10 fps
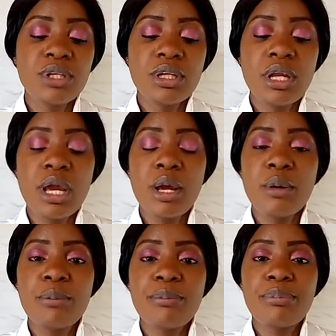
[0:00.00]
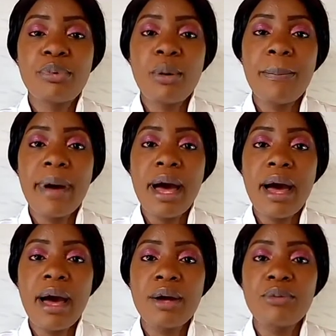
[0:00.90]
in
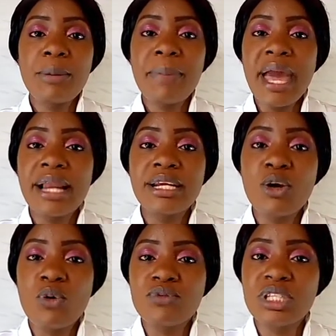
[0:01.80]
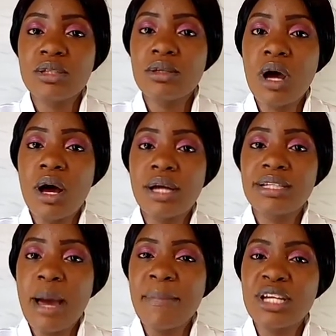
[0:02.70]
proper repairing of
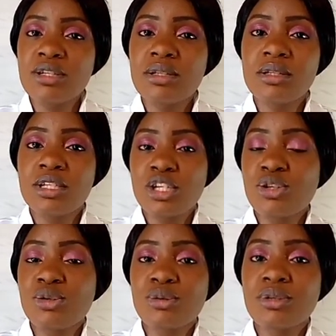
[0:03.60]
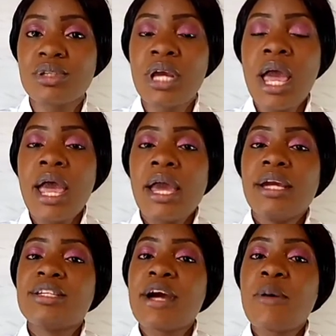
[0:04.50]
damaged tissues,
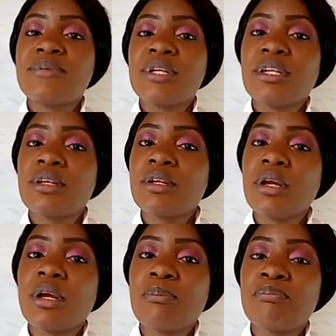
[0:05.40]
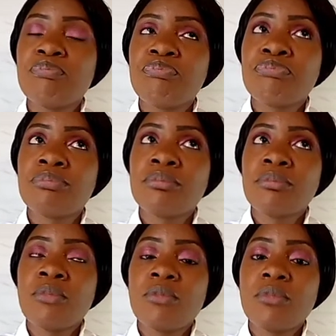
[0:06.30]
it helps in
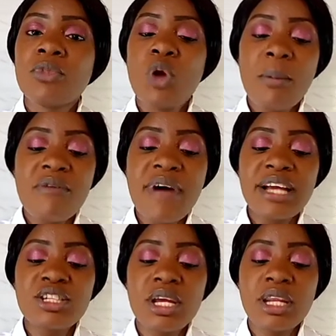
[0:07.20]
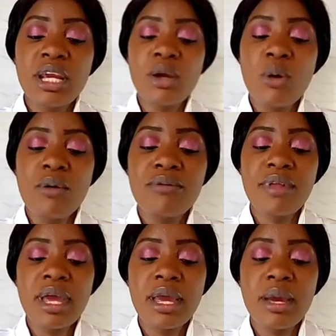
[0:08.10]
normal functioning of
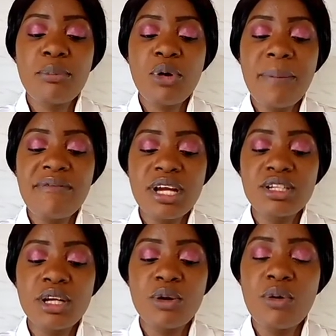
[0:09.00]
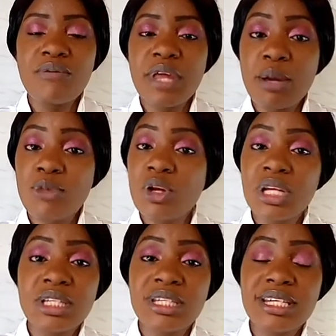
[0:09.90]
the proper functioning of the
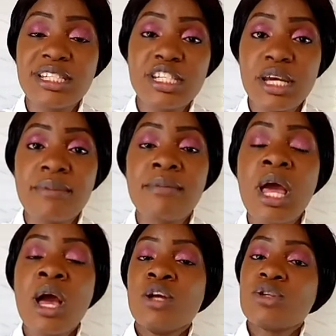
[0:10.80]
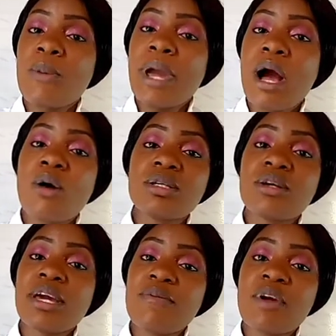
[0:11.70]
immune system. So we are
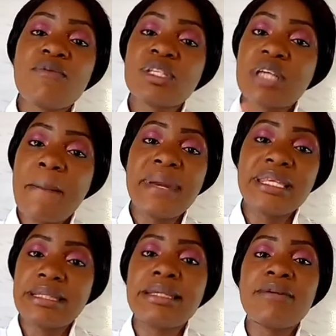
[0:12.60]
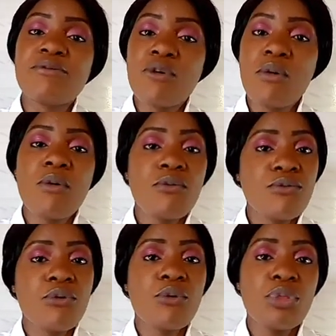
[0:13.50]
also giving vitamin C for
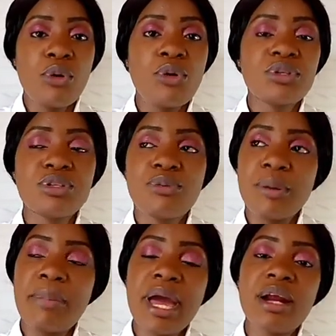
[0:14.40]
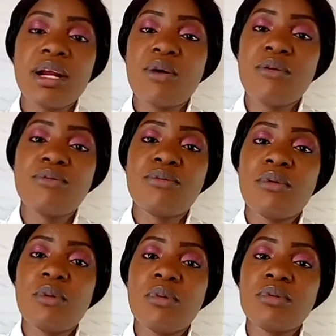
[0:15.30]
those repairing
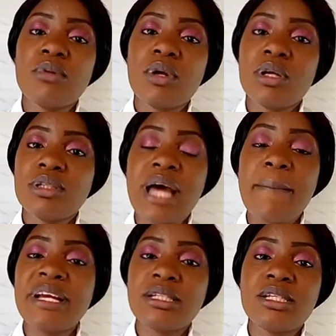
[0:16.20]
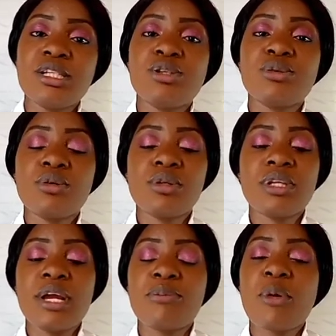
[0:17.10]
of damaged tissues
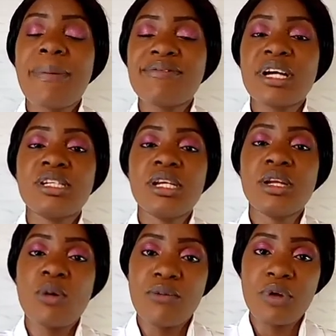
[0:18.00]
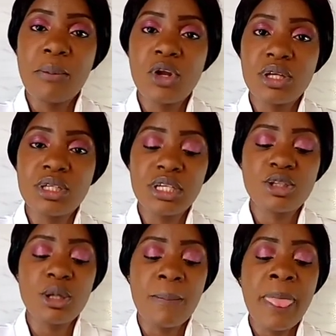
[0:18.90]
and proper functioning of the immune
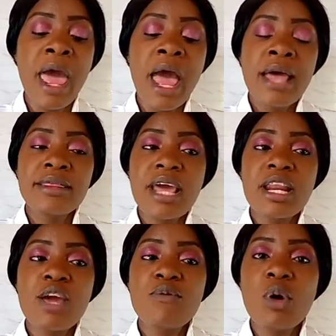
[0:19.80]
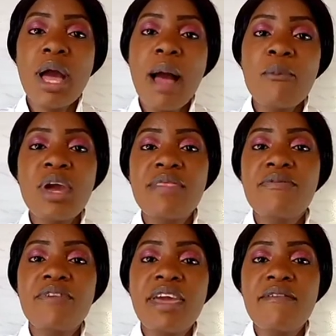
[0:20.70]
system. Then if you come with
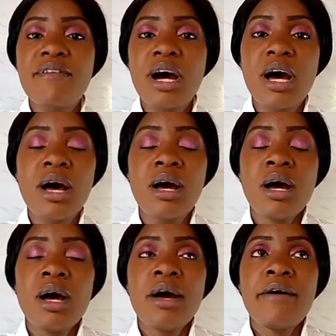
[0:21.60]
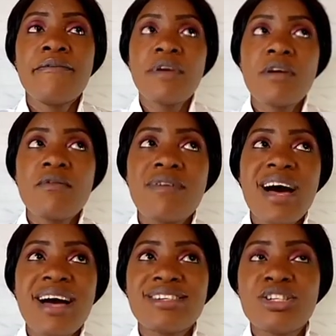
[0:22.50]
fever,
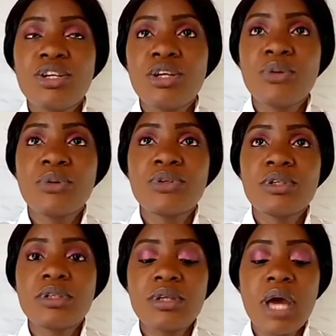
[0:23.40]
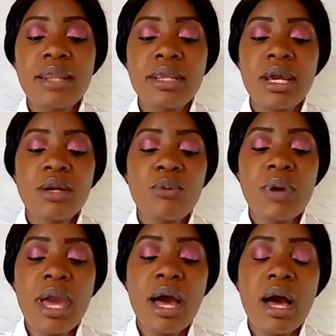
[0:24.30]
chills, and then
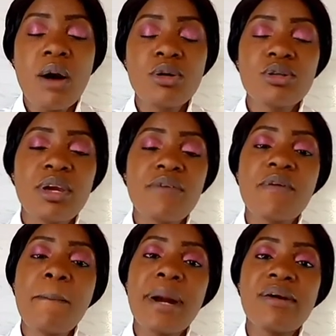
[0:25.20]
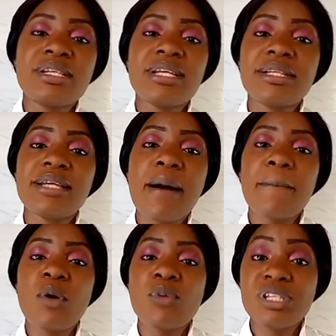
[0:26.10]
we are also giving
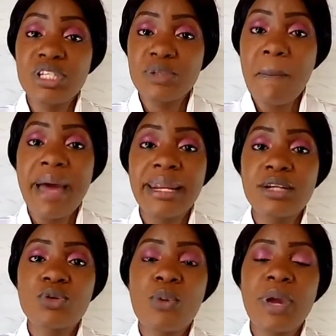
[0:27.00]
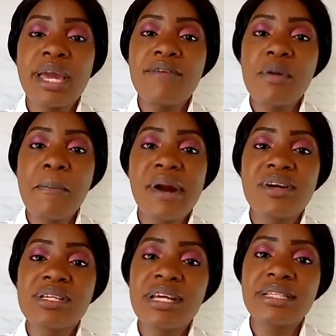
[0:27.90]
paracetamol, which is Panadol. We are giving
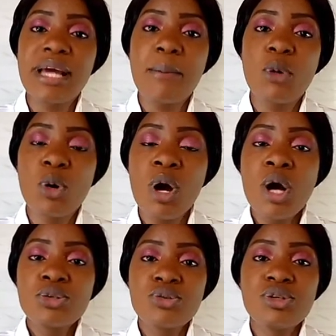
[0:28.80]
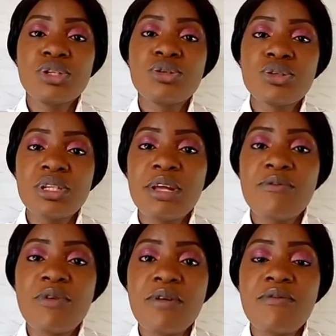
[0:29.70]
paracetamol to reduce the
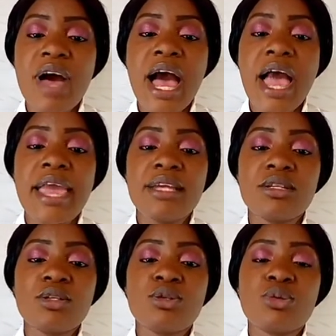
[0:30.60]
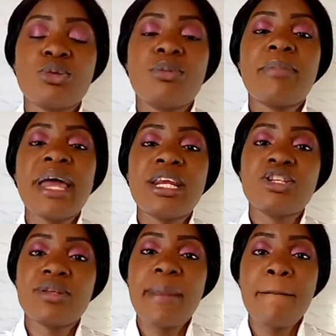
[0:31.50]
fever and to
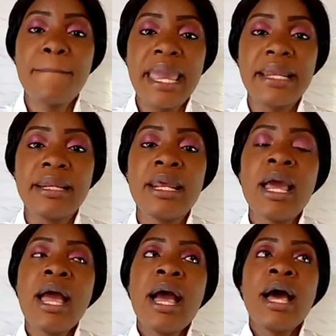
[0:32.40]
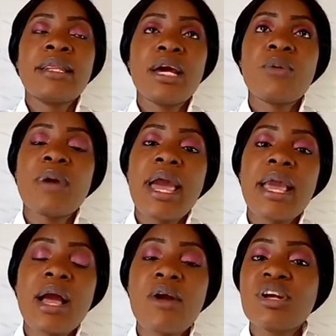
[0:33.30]
manage the pain. Then we are
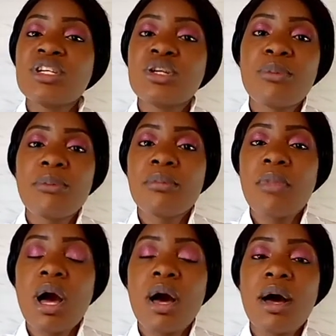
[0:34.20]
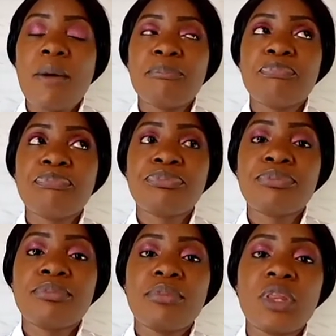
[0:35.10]
encouraging
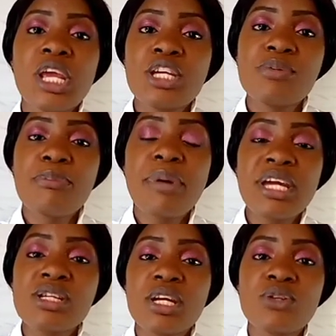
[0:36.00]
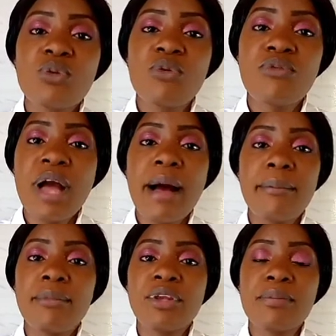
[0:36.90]
these patients who've
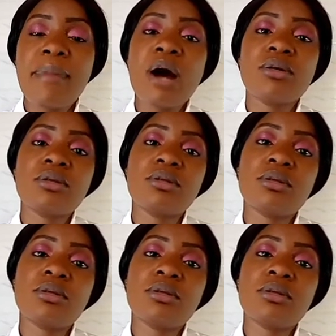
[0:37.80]
come with mild